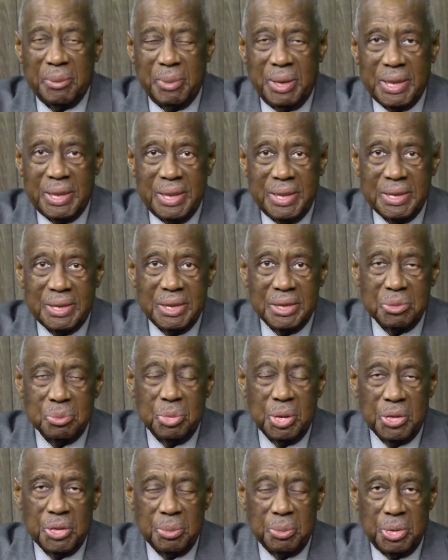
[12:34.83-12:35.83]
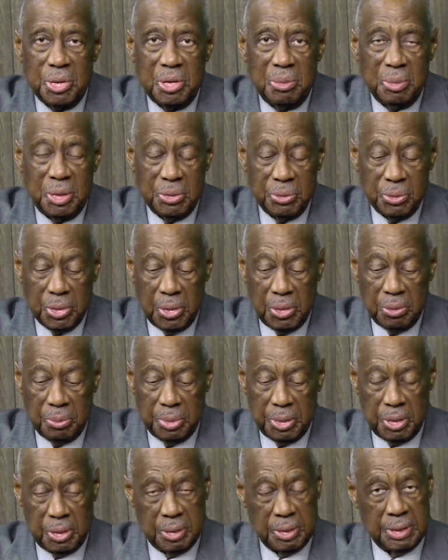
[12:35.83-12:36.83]
My guest is Brother Bill Monroe.
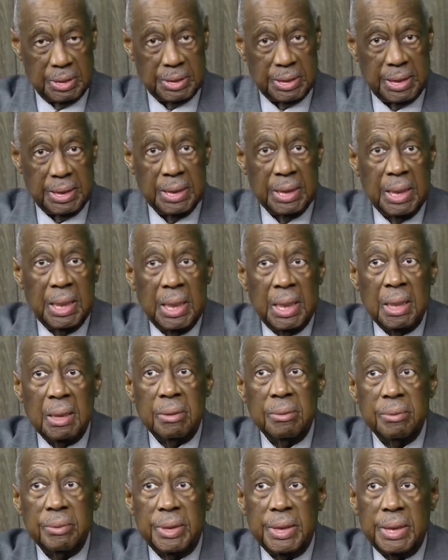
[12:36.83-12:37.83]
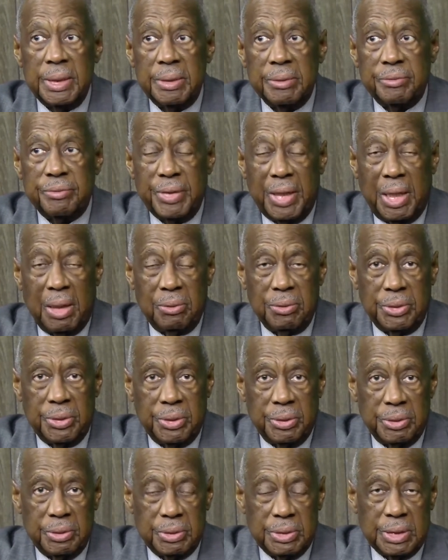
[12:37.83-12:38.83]
Bill is the founder
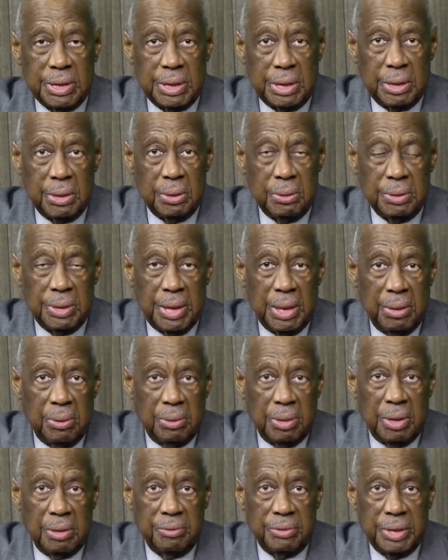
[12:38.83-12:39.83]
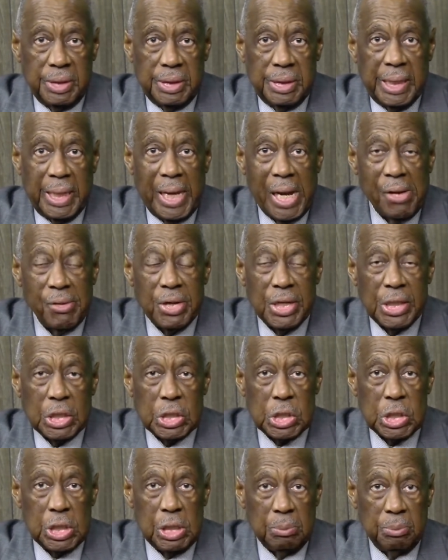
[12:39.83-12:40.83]
and CEO now of the Harriet
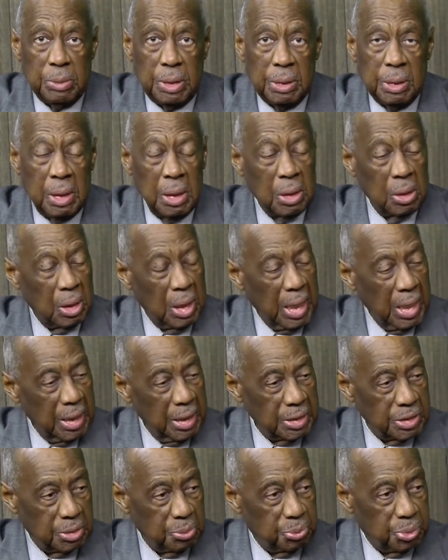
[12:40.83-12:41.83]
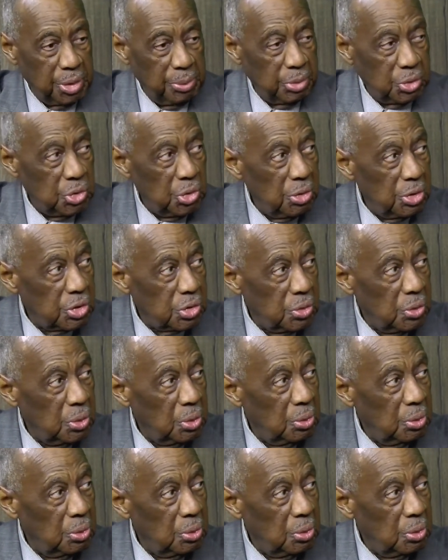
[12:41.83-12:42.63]
Tubman. Is it preparatory school?